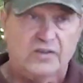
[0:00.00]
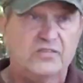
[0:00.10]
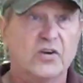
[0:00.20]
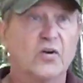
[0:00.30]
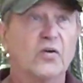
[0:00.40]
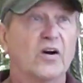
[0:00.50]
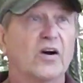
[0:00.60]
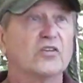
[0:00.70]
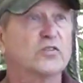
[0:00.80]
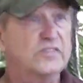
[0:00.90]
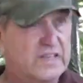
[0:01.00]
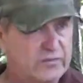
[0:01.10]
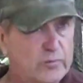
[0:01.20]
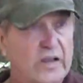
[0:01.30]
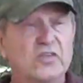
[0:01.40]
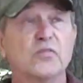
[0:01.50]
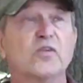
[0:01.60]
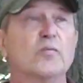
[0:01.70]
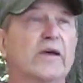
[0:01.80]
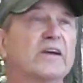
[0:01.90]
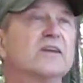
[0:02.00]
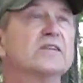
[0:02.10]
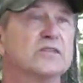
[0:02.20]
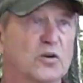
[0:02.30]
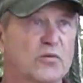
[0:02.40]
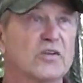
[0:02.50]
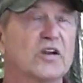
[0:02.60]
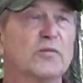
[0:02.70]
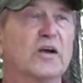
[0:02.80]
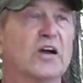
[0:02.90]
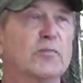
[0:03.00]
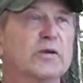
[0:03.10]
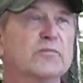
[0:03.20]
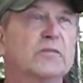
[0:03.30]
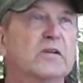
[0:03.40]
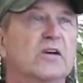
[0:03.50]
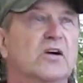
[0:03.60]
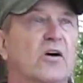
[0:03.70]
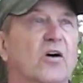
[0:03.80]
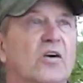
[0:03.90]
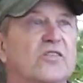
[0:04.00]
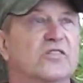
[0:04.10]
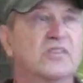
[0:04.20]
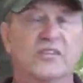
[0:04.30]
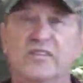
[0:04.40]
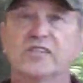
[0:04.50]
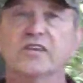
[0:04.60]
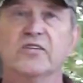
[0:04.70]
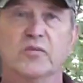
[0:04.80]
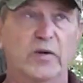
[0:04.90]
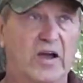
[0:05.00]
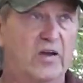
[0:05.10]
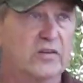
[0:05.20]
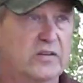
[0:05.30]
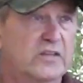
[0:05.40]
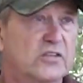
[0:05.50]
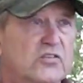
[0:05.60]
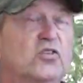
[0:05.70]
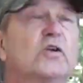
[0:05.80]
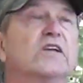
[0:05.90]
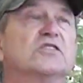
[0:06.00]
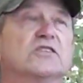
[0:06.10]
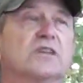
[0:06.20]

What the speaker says: So our tree saver bands for the Omega, over there behind me, are 6,600 pound, 2-inch